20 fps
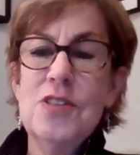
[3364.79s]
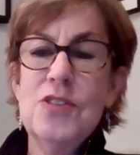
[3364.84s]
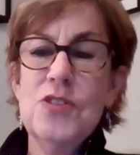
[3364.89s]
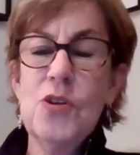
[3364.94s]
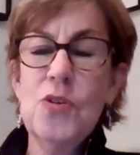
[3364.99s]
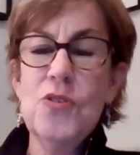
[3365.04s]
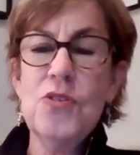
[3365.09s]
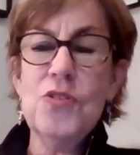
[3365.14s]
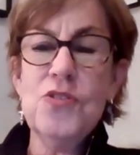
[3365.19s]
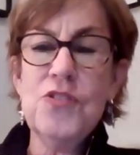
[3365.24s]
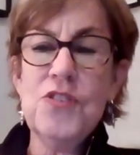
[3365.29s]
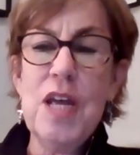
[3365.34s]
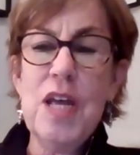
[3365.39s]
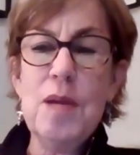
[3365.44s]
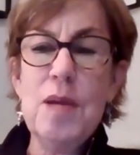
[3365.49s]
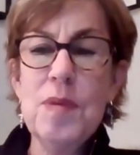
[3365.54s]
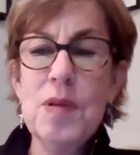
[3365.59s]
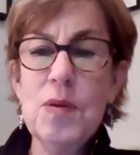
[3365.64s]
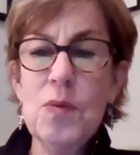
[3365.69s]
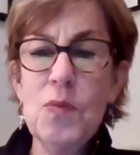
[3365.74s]
So the
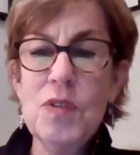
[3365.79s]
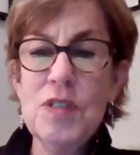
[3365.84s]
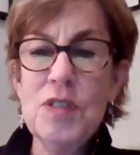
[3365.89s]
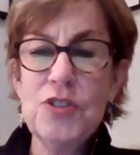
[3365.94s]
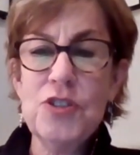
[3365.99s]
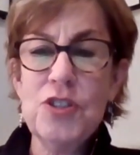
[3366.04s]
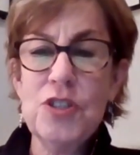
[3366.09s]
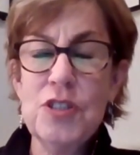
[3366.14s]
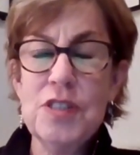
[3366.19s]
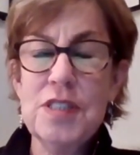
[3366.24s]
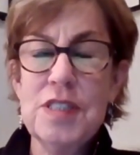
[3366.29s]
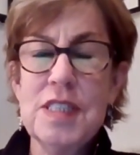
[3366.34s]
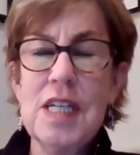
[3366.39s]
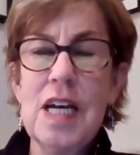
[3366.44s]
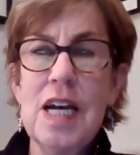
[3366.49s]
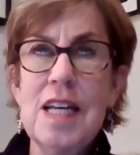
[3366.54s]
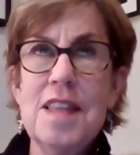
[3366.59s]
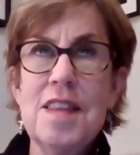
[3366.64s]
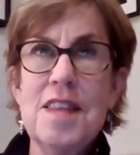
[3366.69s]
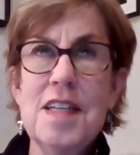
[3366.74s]
statement was
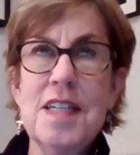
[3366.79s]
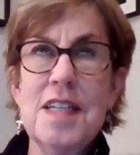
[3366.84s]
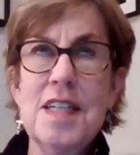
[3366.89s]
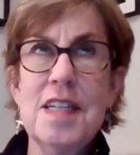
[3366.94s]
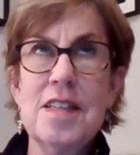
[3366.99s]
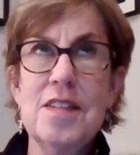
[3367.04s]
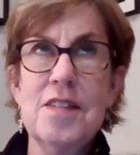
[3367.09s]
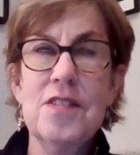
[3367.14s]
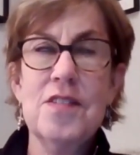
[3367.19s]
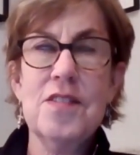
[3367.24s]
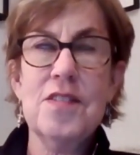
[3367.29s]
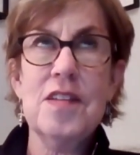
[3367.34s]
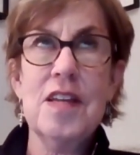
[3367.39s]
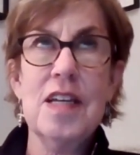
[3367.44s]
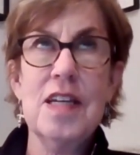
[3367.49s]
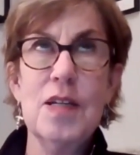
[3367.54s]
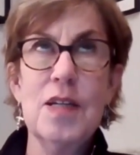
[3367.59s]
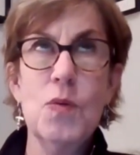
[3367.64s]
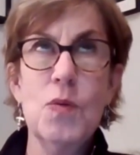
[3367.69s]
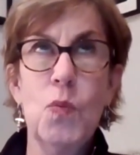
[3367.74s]
just, I think it
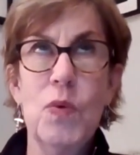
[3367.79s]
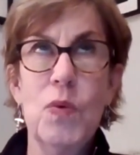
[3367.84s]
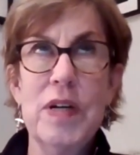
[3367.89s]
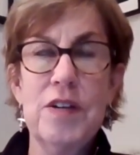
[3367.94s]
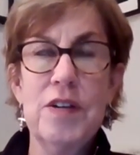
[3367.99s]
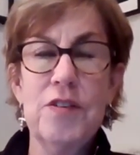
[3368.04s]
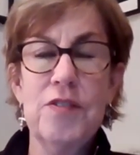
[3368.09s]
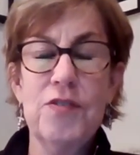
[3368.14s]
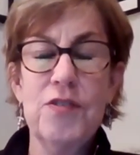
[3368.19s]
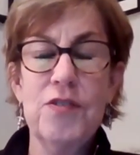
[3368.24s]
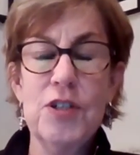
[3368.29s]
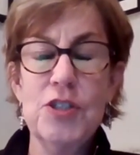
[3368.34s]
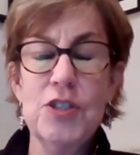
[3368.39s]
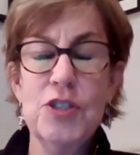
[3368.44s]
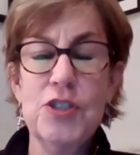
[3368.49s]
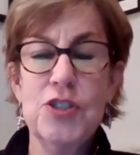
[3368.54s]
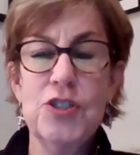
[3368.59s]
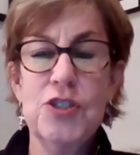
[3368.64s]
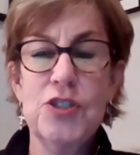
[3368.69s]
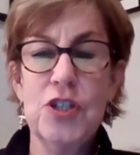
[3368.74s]
said
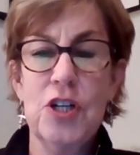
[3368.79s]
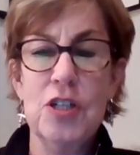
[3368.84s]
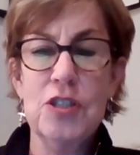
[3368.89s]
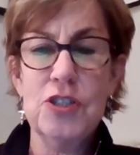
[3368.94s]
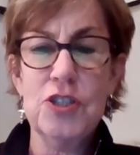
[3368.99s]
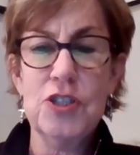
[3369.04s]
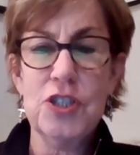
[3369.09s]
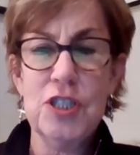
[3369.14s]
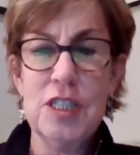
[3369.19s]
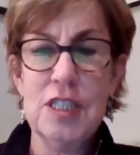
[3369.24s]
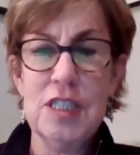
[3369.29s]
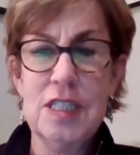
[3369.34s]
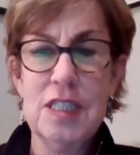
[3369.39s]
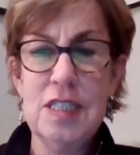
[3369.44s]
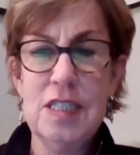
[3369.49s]
Wickford Junction.